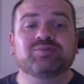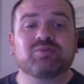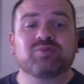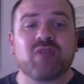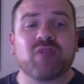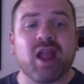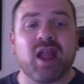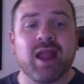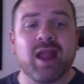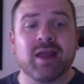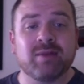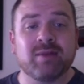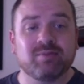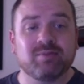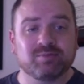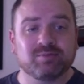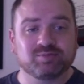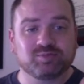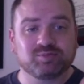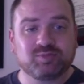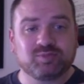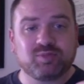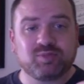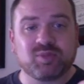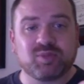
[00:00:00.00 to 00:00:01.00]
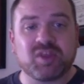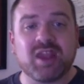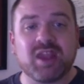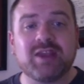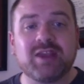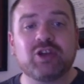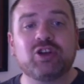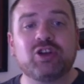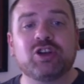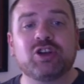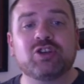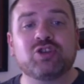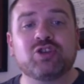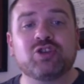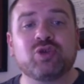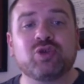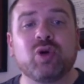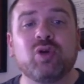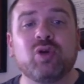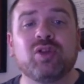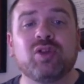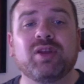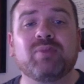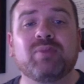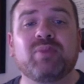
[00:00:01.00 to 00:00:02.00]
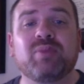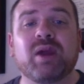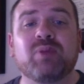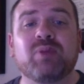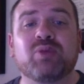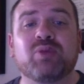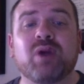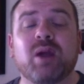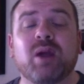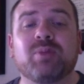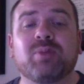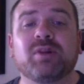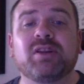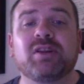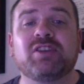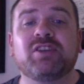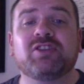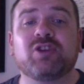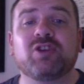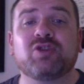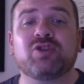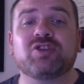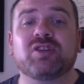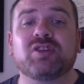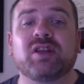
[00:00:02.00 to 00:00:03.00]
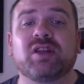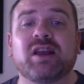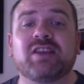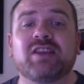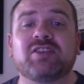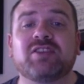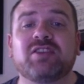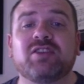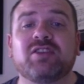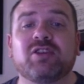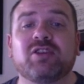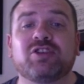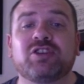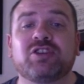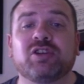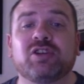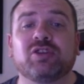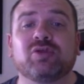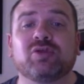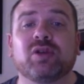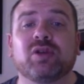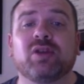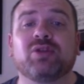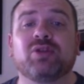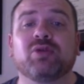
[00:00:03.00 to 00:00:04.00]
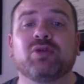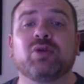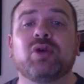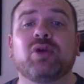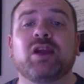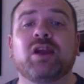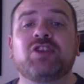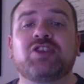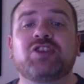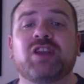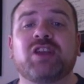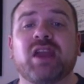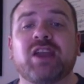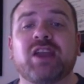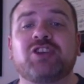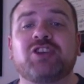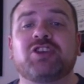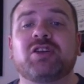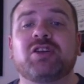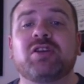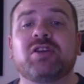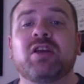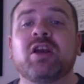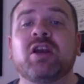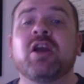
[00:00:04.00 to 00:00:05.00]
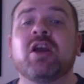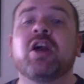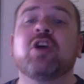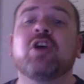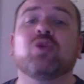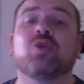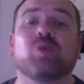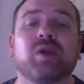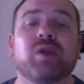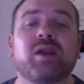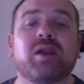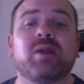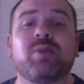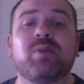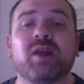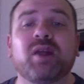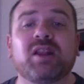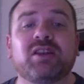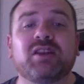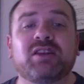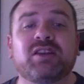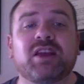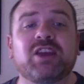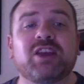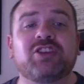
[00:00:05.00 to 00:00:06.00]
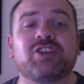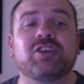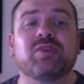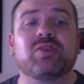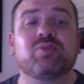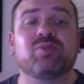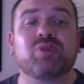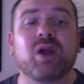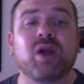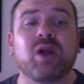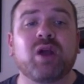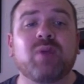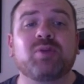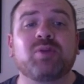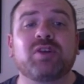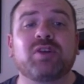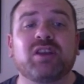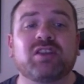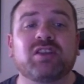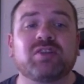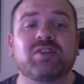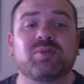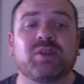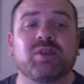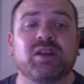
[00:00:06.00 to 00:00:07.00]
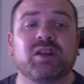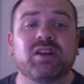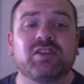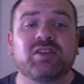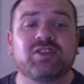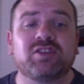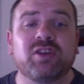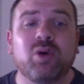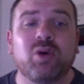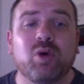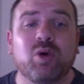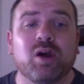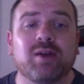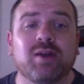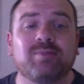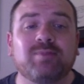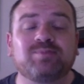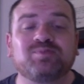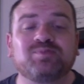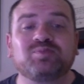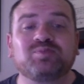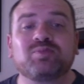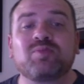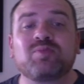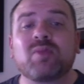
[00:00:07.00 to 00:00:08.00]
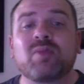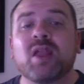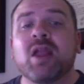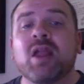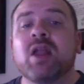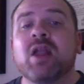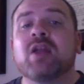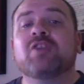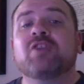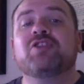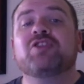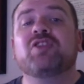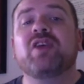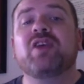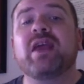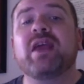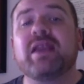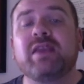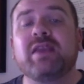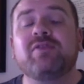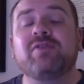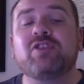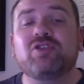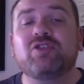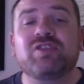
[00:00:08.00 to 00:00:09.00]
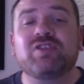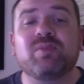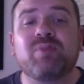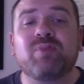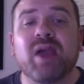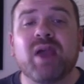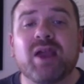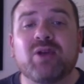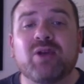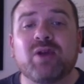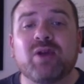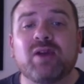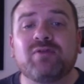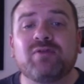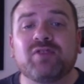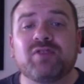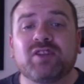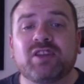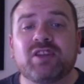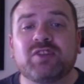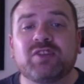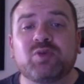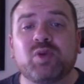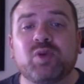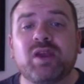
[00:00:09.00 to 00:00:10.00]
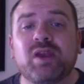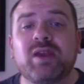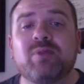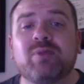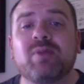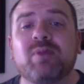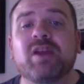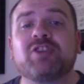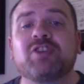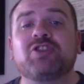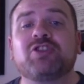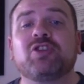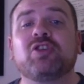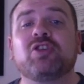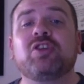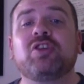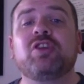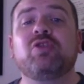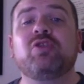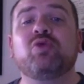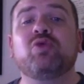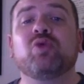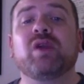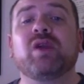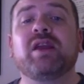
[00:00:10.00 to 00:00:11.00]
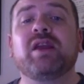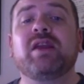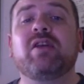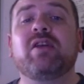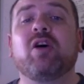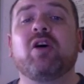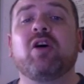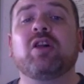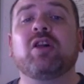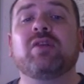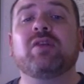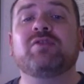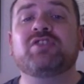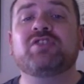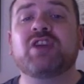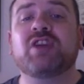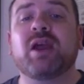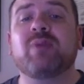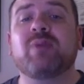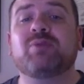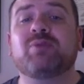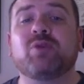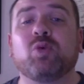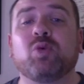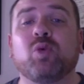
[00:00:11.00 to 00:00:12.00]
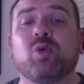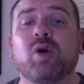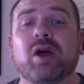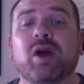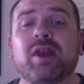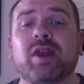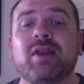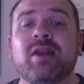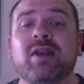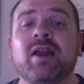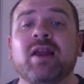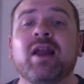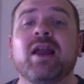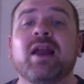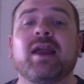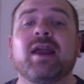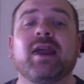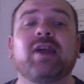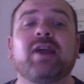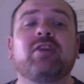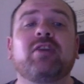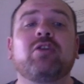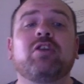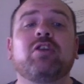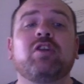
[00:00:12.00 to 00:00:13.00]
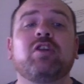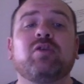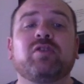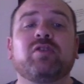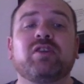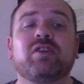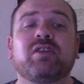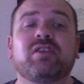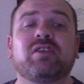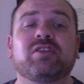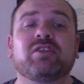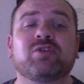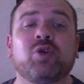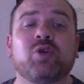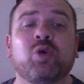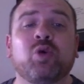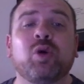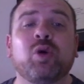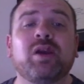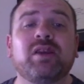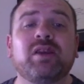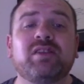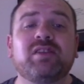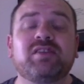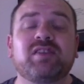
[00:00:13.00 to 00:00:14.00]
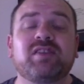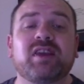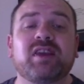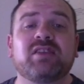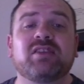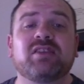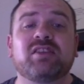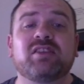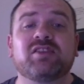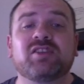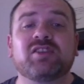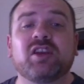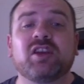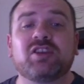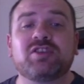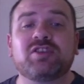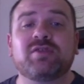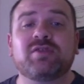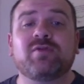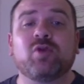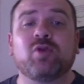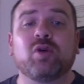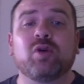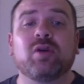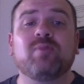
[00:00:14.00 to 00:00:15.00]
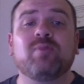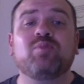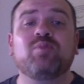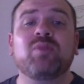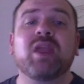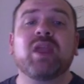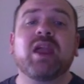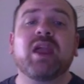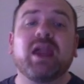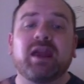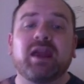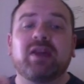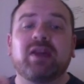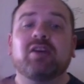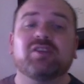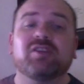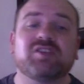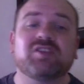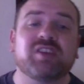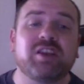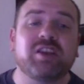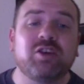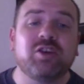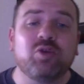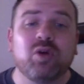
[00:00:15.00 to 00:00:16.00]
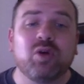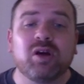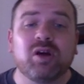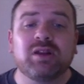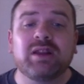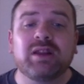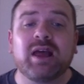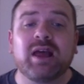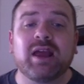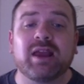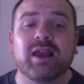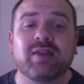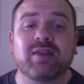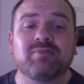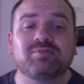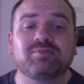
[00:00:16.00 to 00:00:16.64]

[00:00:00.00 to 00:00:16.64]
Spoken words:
and they could control them by properly socializing their children through education, rehabilitation, proper discipline, and so on. So that gives you some background for this week. Make sure you read all of Chapter 1. Head on over to this quiz and the discussion forum, and I'll see you online.